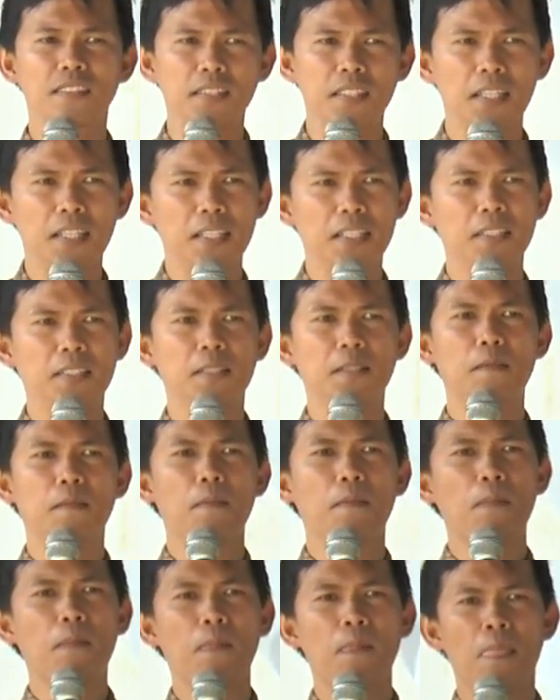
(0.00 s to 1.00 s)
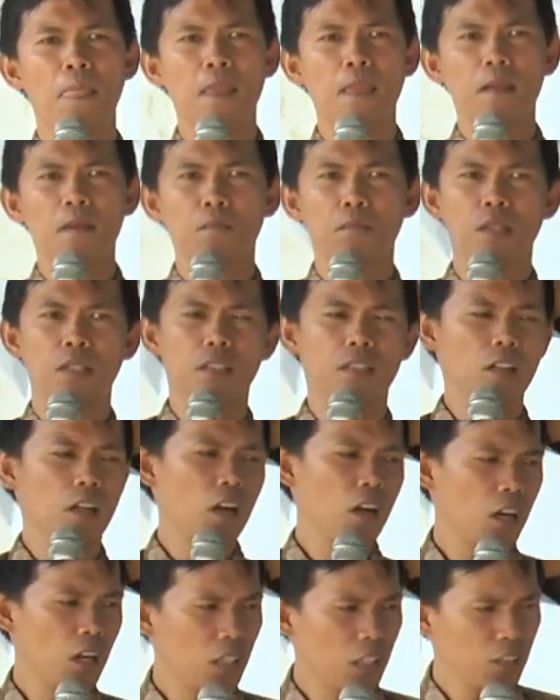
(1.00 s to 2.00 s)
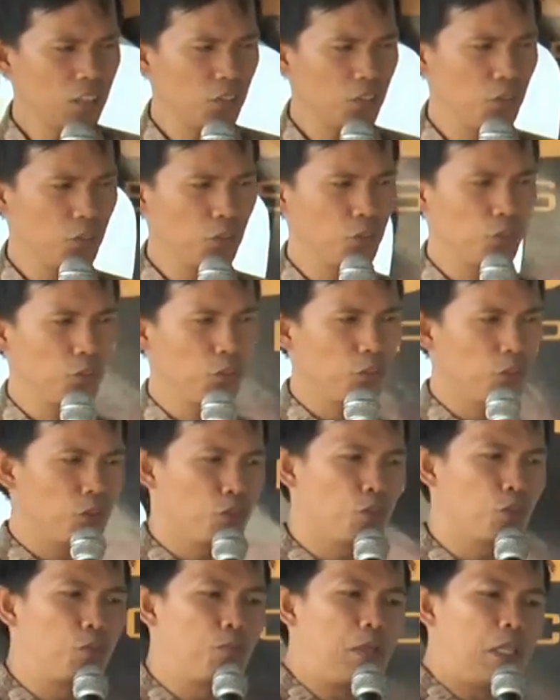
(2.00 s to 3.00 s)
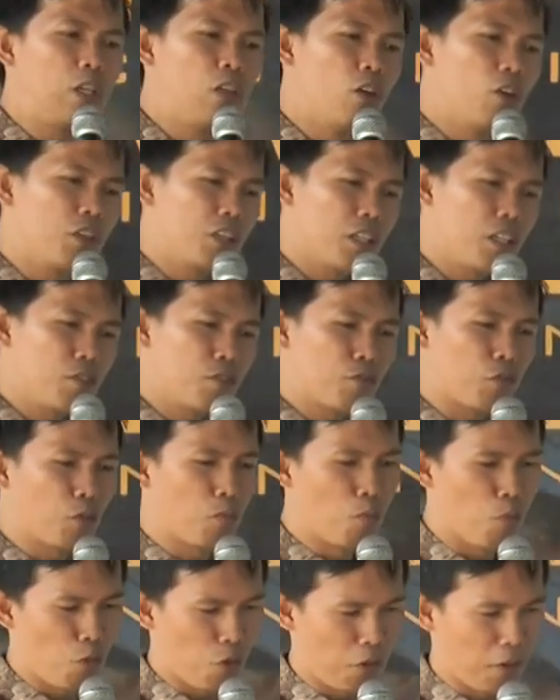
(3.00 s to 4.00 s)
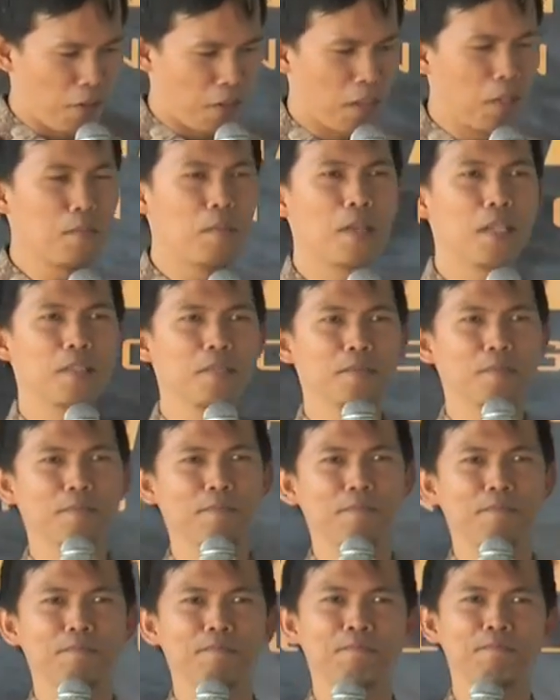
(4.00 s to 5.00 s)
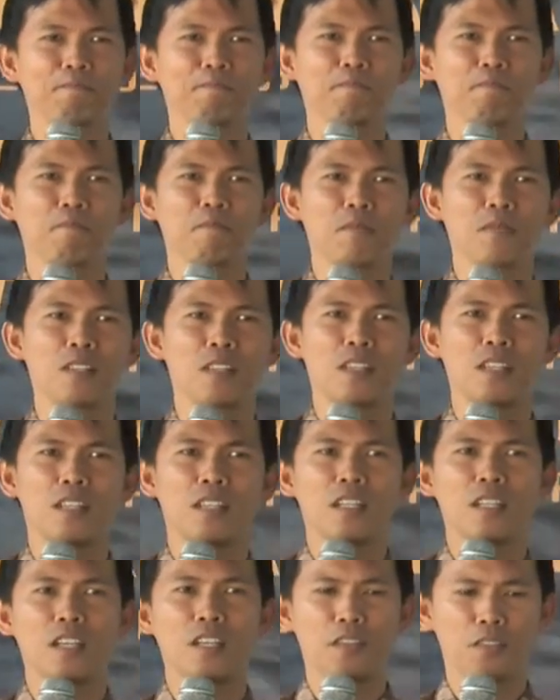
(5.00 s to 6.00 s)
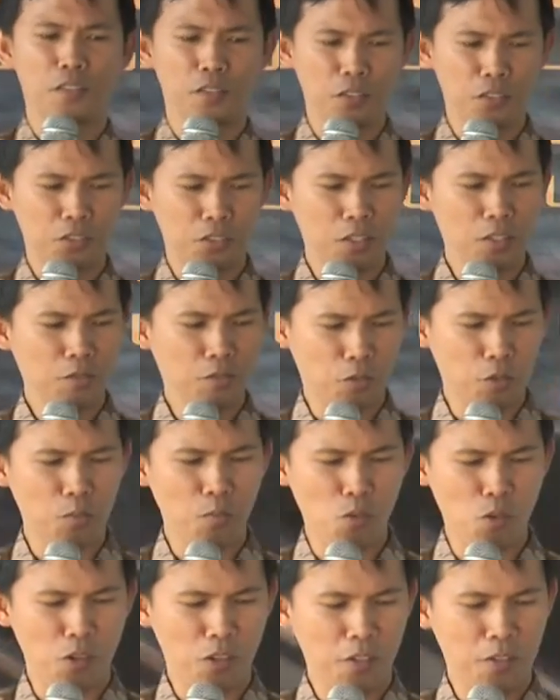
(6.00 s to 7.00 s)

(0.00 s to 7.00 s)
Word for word: day that our hearts should be long for more. Amen? And thirsting for more.